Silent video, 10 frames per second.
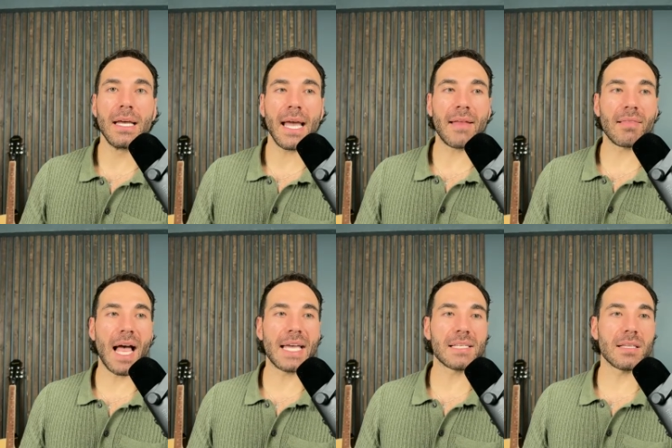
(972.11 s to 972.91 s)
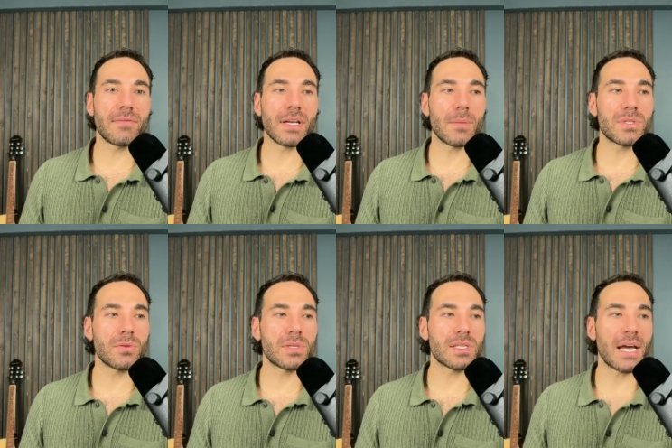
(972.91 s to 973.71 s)
And lie is living up to
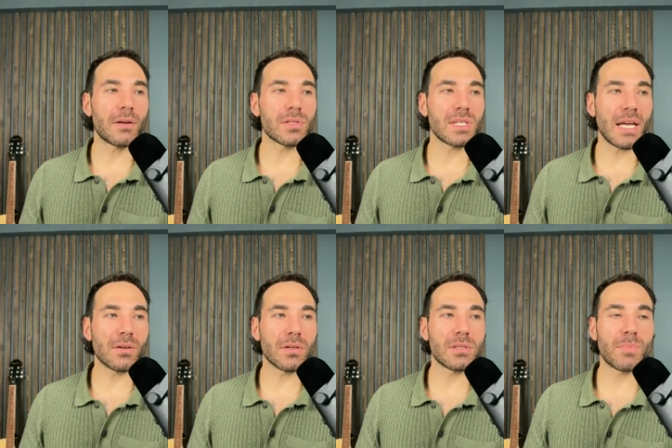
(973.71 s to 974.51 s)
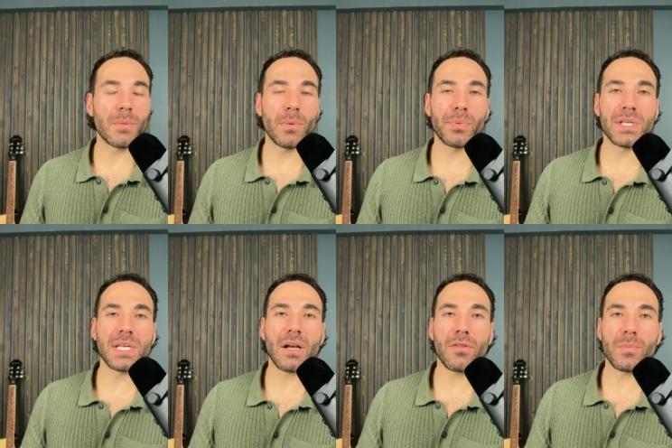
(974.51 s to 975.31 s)
societal standards, people
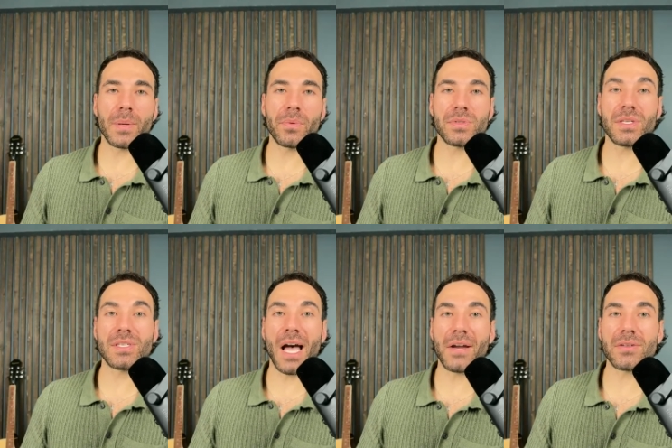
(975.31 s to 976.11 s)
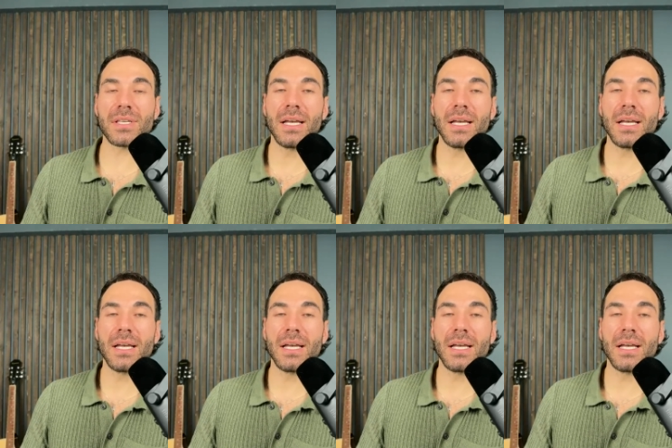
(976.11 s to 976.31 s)
pleasing, other people's desires.